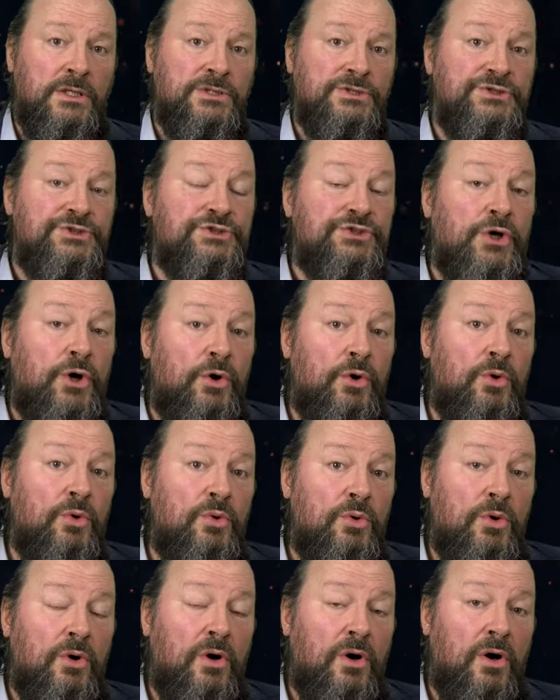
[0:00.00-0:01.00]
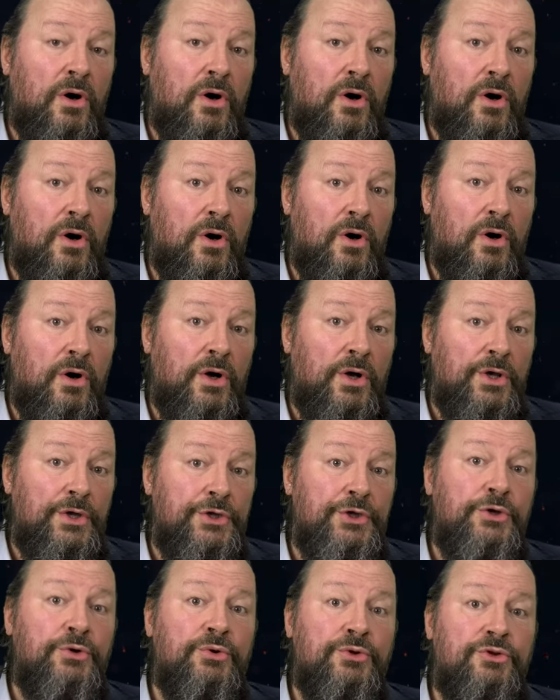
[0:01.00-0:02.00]
So
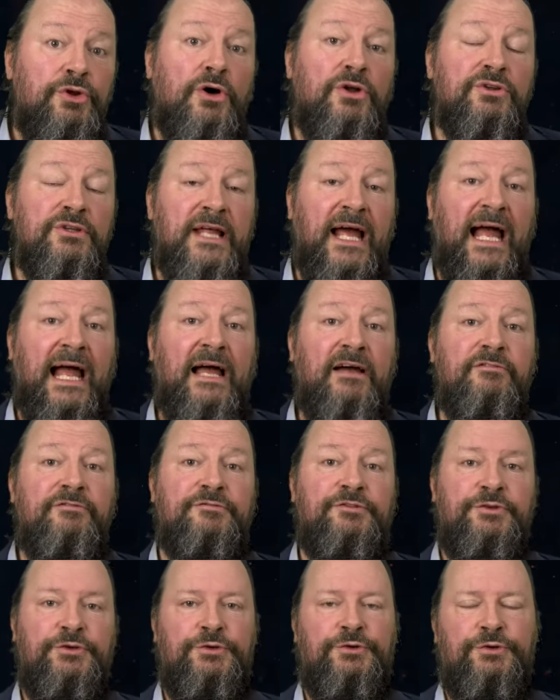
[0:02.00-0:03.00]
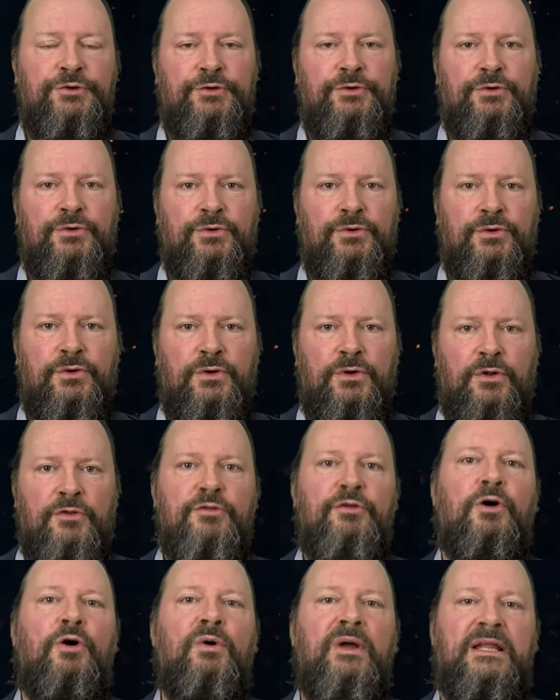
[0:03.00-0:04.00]
you don't have to
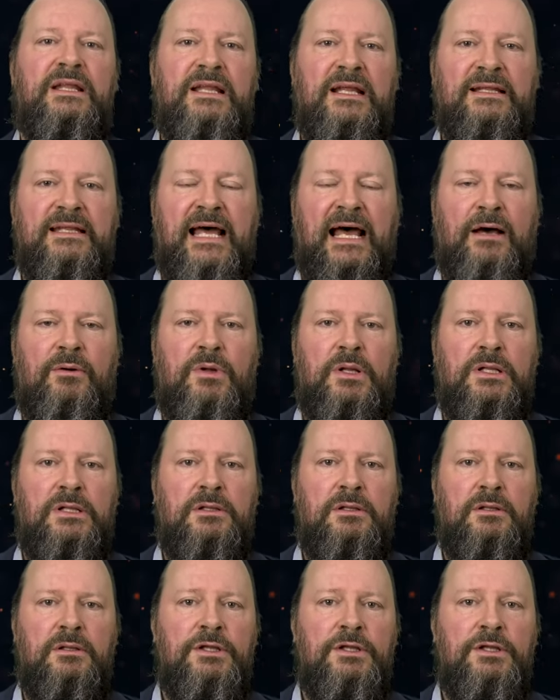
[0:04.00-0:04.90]
throw in the towel.